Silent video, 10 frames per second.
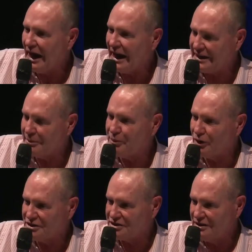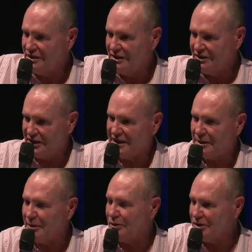I had a buzz
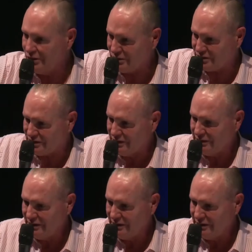thinking about yous.